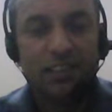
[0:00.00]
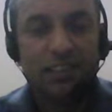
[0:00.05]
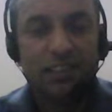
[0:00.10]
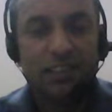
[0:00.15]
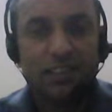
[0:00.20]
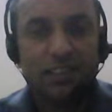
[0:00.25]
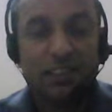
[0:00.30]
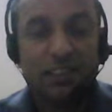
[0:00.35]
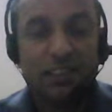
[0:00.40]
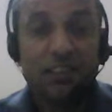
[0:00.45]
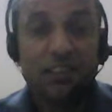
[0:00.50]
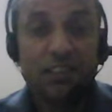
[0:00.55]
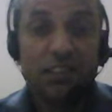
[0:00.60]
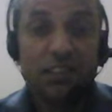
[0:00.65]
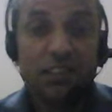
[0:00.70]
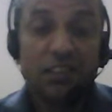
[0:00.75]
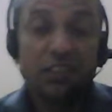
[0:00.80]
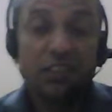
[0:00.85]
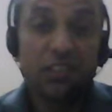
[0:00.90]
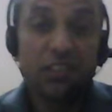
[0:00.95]
and
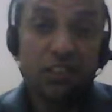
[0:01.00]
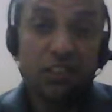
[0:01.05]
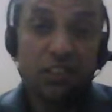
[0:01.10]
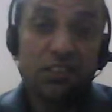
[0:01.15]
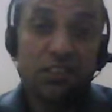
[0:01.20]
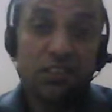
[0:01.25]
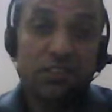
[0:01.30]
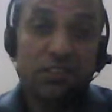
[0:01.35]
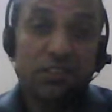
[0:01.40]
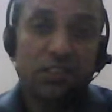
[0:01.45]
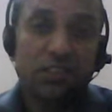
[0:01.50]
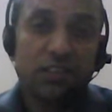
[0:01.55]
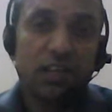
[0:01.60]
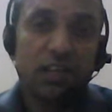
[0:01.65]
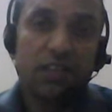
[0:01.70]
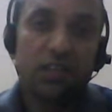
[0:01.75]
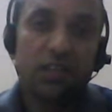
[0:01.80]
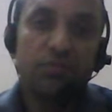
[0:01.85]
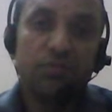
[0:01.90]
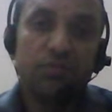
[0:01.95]
girls
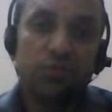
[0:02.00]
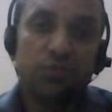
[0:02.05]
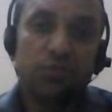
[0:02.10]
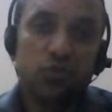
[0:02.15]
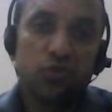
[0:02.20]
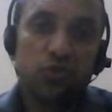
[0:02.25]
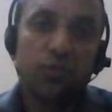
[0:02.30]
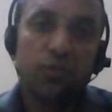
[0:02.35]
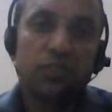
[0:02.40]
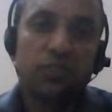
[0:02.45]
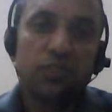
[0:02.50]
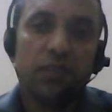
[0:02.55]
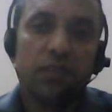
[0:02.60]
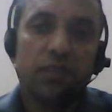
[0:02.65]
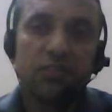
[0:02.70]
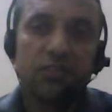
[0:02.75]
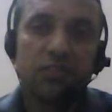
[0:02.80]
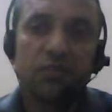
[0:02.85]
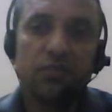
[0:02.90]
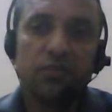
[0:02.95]
are so much
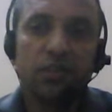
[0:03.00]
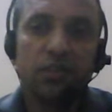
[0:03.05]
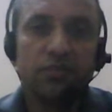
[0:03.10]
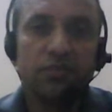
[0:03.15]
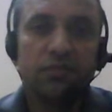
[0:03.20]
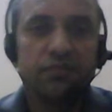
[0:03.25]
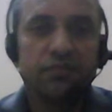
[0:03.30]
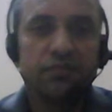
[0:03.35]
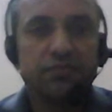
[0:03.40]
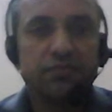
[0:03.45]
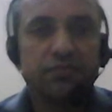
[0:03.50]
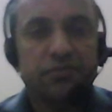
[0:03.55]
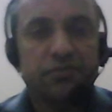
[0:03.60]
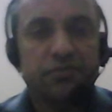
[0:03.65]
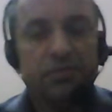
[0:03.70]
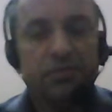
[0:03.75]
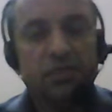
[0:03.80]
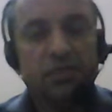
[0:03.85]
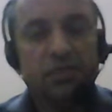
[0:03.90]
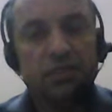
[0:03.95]
flexible
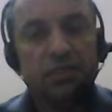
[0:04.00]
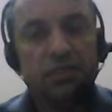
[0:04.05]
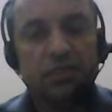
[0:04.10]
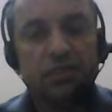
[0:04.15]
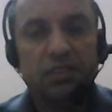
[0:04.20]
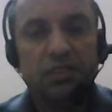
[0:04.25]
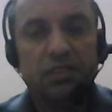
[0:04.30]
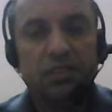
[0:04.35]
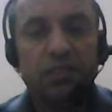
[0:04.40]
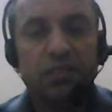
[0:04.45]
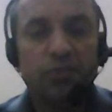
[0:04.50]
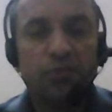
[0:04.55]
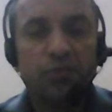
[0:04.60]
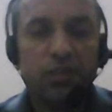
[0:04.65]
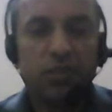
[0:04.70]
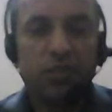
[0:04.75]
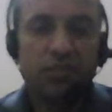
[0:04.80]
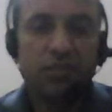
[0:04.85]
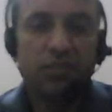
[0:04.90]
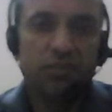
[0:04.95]
than
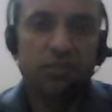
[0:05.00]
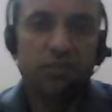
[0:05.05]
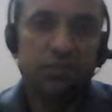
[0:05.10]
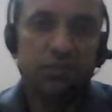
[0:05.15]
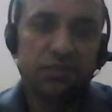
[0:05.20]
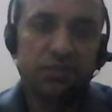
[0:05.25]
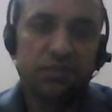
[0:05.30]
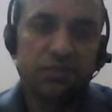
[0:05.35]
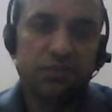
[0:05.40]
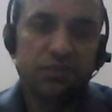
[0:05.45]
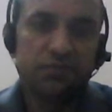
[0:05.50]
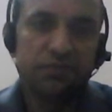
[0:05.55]
boys always